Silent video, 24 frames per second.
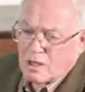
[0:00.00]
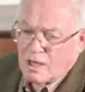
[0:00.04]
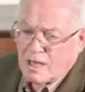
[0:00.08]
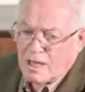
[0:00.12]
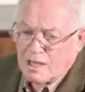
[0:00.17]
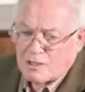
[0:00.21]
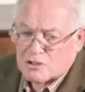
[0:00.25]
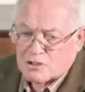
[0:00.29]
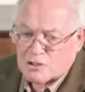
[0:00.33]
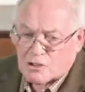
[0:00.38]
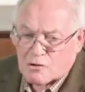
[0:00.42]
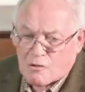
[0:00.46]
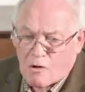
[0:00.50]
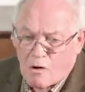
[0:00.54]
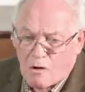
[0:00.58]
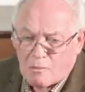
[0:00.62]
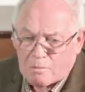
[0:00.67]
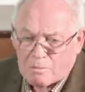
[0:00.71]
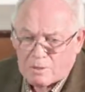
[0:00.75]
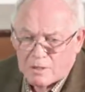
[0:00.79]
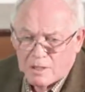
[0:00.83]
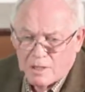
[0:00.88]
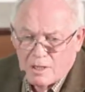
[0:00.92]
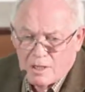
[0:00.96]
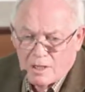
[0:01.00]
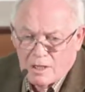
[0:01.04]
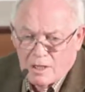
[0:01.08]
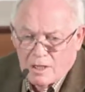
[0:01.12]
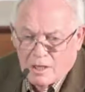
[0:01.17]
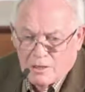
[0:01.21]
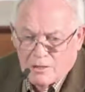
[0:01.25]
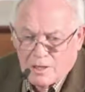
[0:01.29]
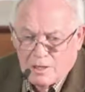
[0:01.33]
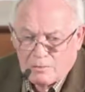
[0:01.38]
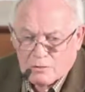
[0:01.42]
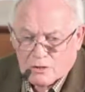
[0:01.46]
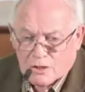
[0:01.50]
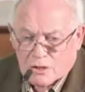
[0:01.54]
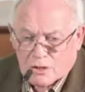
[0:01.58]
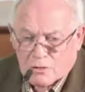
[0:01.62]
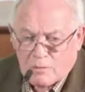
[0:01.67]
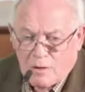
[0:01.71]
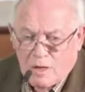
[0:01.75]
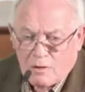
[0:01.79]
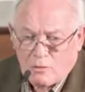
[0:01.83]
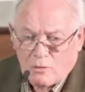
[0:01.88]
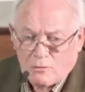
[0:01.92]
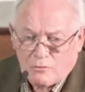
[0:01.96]
a large crop. There was
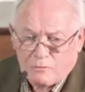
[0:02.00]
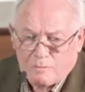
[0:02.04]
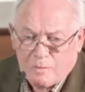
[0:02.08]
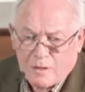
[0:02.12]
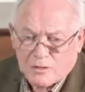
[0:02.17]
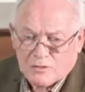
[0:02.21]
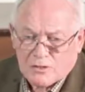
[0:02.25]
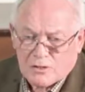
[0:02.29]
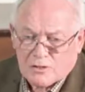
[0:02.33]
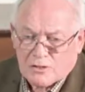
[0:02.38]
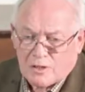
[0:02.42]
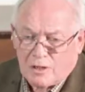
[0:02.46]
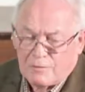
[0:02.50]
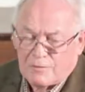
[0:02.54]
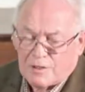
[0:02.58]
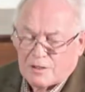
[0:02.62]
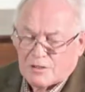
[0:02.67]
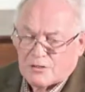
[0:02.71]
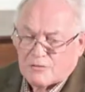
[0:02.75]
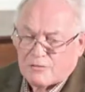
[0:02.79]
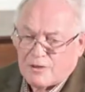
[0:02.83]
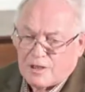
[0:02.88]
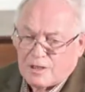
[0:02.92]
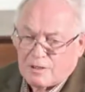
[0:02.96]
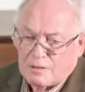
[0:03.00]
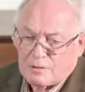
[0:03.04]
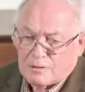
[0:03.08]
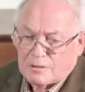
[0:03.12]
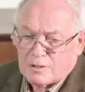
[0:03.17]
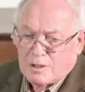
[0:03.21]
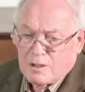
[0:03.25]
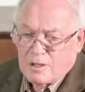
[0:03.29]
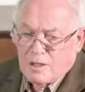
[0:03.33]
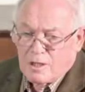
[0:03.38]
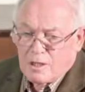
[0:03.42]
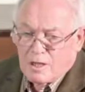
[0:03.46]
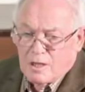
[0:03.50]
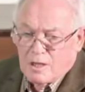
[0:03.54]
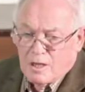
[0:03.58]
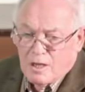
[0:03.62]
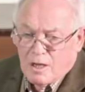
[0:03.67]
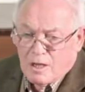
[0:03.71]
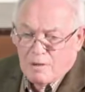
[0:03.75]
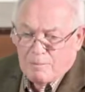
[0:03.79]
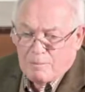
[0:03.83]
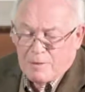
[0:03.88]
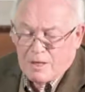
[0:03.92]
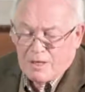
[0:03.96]
12 buzzards on this field,
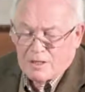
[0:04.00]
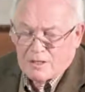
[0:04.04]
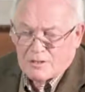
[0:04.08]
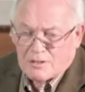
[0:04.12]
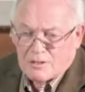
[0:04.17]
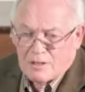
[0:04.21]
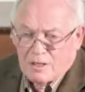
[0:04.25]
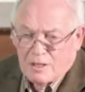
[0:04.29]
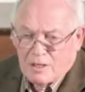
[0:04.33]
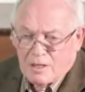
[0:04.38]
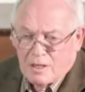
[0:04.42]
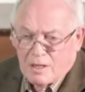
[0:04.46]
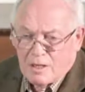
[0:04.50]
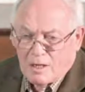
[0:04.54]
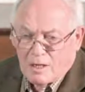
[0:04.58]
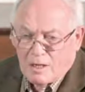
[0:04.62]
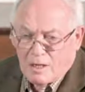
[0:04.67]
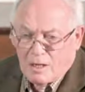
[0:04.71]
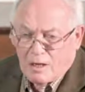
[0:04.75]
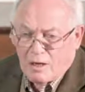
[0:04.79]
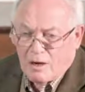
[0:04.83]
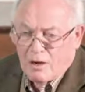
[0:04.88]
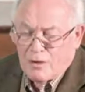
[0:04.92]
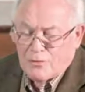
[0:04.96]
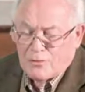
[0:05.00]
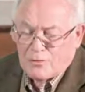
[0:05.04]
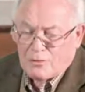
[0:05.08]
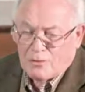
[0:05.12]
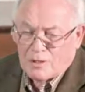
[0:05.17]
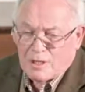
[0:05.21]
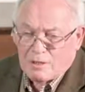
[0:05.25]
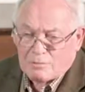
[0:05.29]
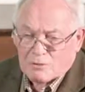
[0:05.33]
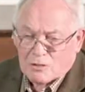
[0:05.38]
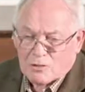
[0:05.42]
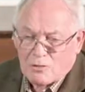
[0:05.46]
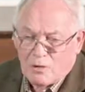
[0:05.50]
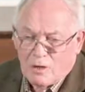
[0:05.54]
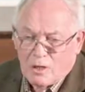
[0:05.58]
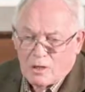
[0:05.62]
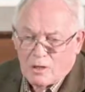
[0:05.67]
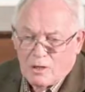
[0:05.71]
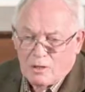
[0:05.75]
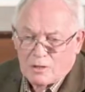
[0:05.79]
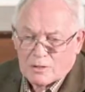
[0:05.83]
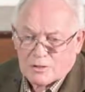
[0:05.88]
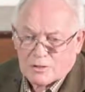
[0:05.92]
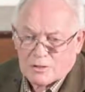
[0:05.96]
but I thought that was quite a
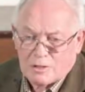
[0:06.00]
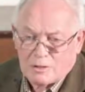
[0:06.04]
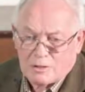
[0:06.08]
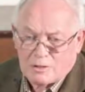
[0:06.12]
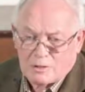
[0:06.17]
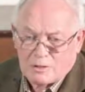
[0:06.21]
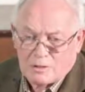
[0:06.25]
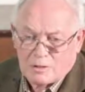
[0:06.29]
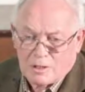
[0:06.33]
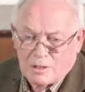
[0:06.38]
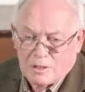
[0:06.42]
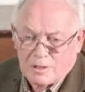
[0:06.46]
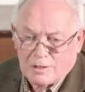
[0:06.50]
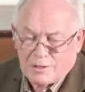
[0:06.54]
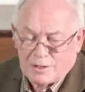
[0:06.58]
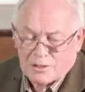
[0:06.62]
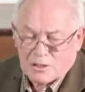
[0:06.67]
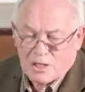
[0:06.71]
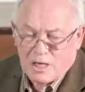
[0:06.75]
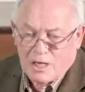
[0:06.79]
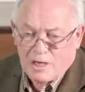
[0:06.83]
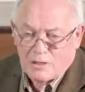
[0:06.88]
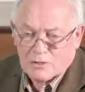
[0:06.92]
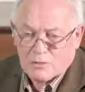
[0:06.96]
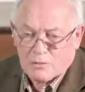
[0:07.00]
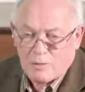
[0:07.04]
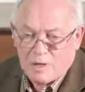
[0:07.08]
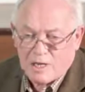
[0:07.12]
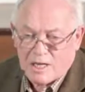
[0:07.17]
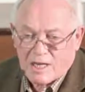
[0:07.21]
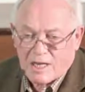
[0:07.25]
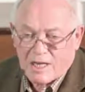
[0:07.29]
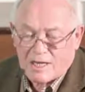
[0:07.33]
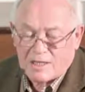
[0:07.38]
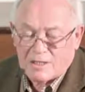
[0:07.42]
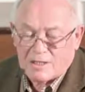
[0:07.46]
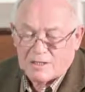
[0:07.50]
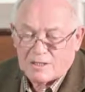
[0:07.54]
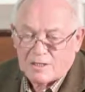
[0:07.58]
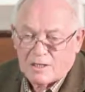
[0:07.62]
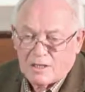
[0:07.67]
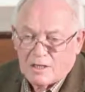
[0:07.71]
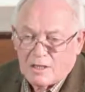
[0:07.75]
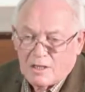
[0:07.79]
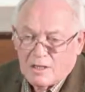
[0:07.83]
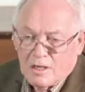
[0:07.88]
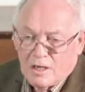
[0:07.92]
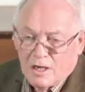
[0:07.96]
lot till this last weekend.
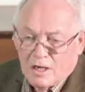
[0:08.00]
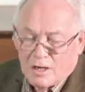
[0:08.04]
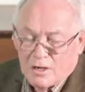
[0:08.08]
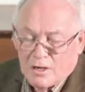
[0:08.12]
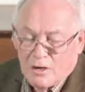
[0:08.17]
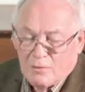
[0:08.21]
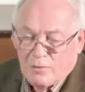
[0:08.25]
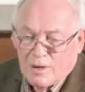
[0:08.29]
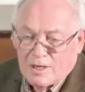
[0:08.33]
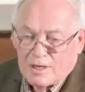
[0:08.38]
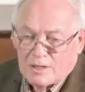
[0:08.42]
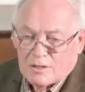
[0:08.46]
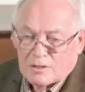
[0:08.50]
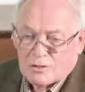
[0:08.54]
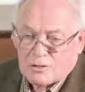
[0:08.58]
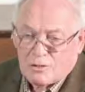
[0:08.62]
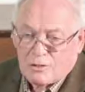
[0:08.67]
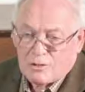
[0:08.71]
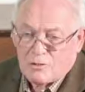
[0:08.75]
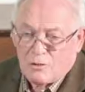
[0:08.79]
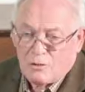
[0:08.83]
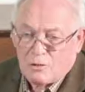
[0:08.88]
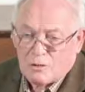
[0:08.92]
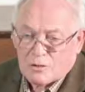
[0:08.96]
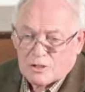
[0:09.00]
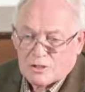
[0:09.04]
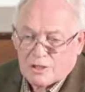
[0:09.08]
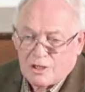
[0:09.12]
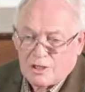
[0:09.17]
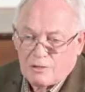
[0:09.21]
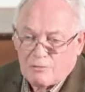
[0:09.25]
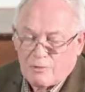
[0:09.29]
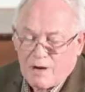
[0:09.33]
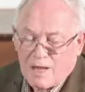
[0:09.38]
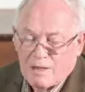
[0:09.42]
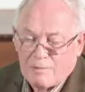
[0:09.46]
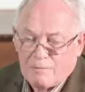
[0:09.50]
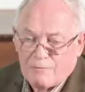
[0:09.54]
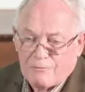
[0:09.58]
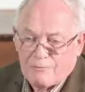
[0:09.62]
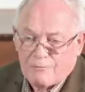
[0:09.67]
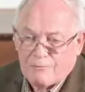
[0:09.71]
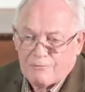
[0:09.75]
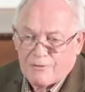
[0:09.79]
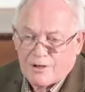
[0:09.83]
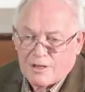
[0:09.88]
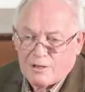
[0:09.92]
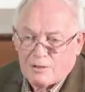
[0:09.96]
And I went to an oilseed rape
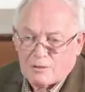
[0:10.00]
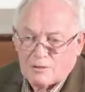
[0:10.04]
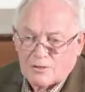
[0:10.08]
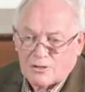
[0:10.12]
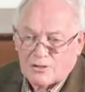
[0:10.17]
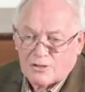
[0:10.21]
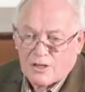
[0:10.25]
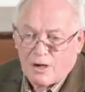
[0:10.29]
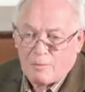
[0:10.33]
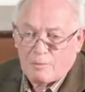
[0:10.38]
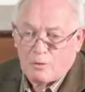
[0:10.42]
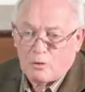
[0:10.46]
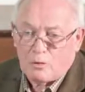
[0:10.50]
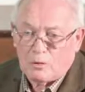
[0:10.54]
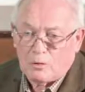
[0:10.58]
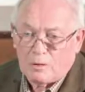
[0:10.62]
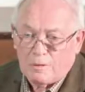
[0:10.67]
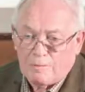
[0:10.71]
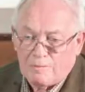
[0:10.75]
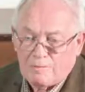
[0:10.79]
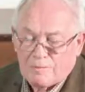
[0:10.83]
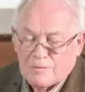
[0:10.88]
field stubble